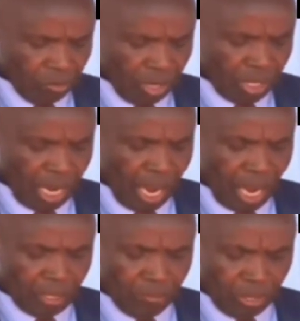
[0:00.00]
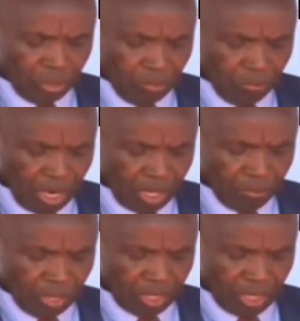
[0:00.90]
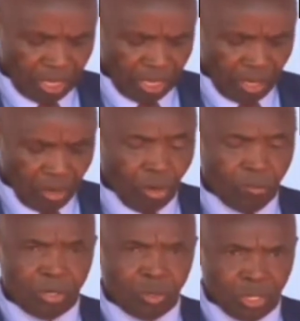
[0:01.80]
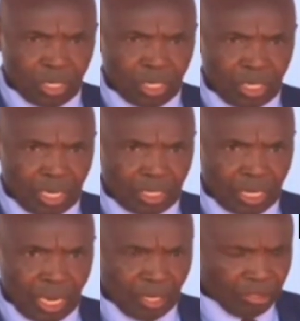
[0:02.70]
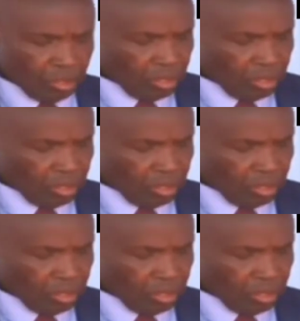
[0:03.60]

for enhancement of management of education data.